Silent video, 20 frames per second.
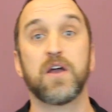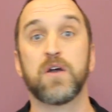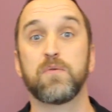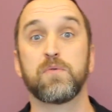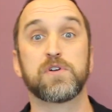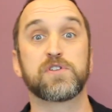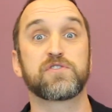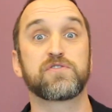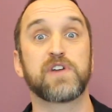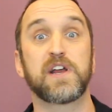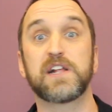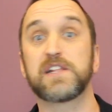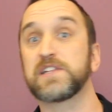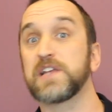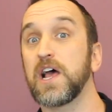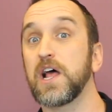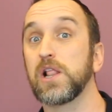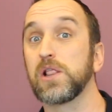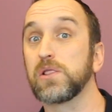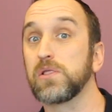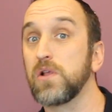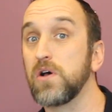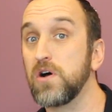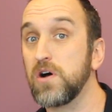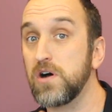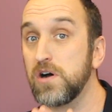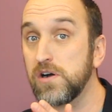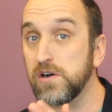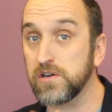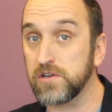which creates that
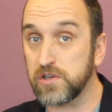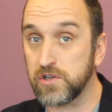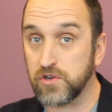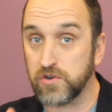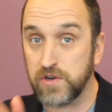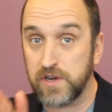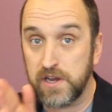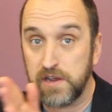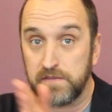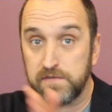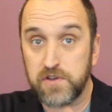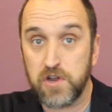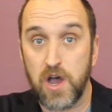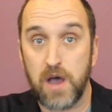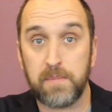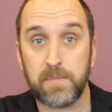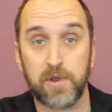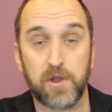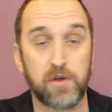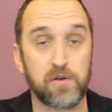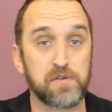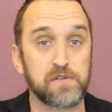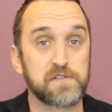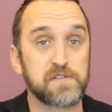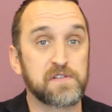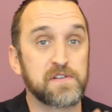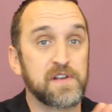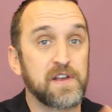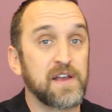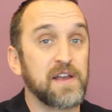long string of
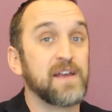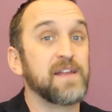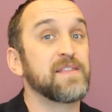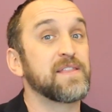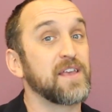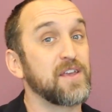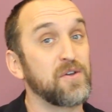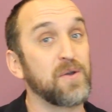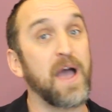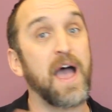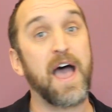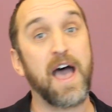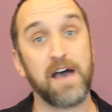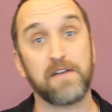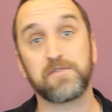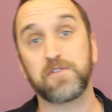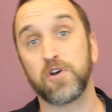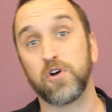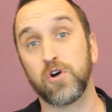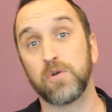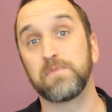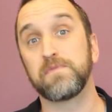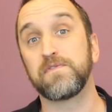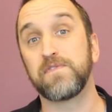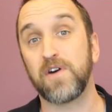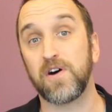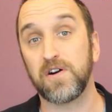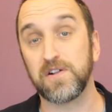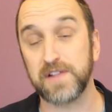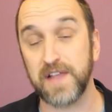dominoes that you have to hope
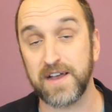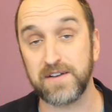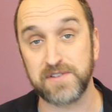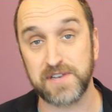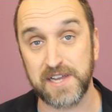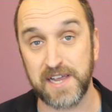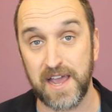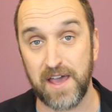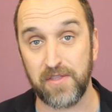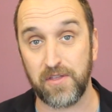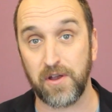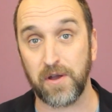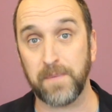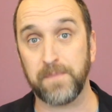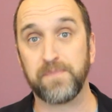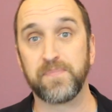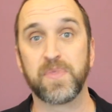fall down together.